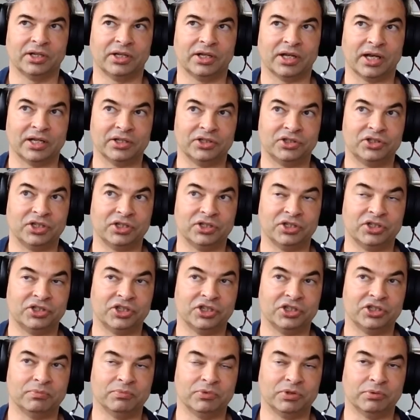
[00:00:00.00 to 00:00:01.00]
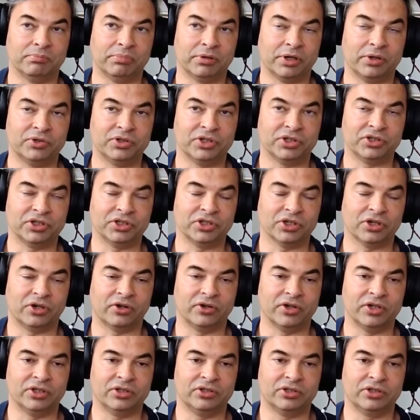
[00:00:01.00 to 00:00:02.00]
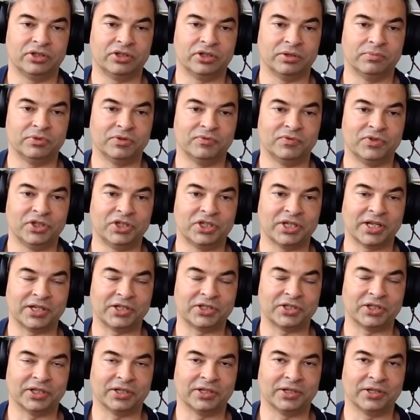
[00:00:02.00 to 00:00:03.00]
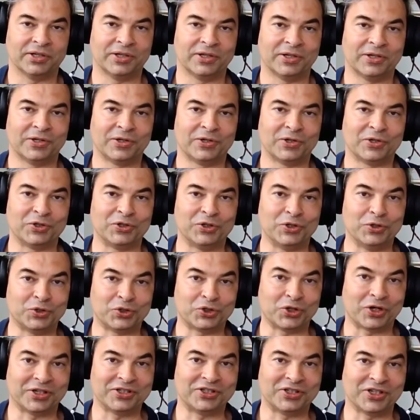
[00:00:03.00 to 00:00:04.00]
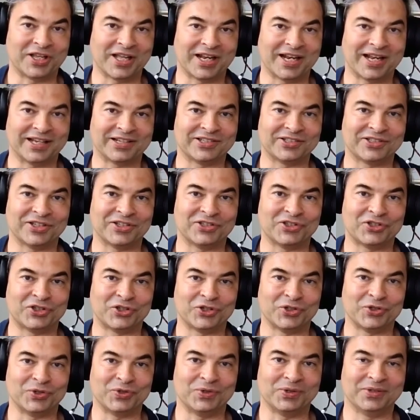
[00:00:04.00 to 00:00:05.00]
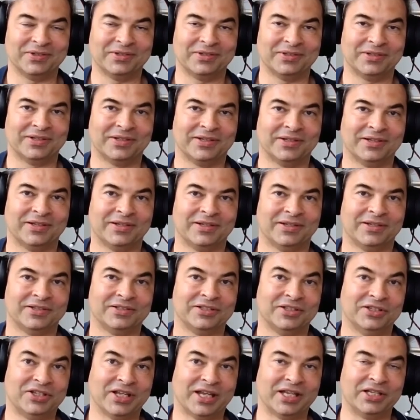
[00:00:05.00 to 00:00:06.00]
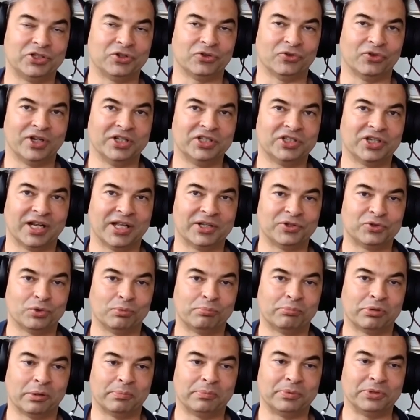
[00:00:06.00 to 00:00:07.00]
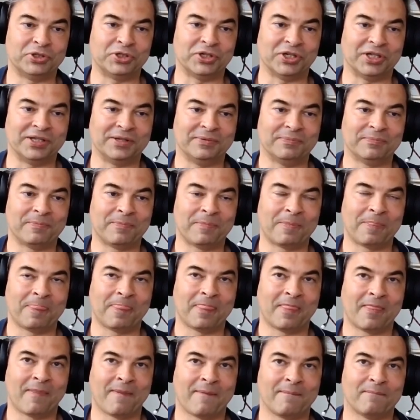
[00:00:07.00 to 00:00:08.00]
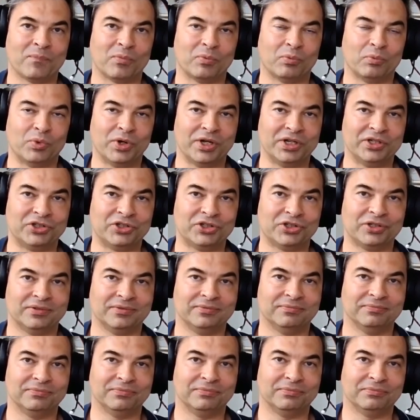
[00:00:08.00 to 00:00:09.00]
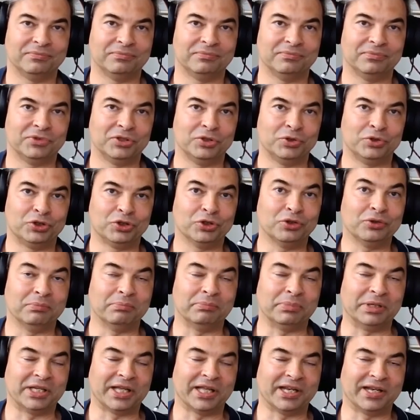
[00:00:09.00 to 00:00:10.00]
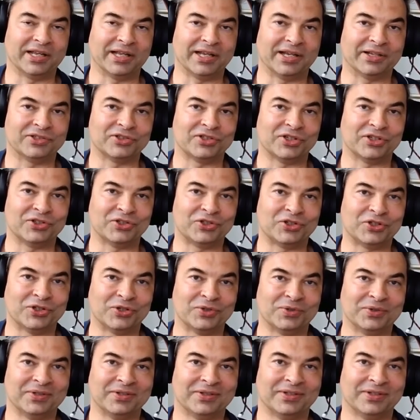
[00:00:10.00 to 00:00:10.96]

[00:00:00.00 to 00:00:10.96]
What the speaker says: the systems and processes are in terms of detecting you try to get access to data or intellectual property which you shouldn't be getting access to.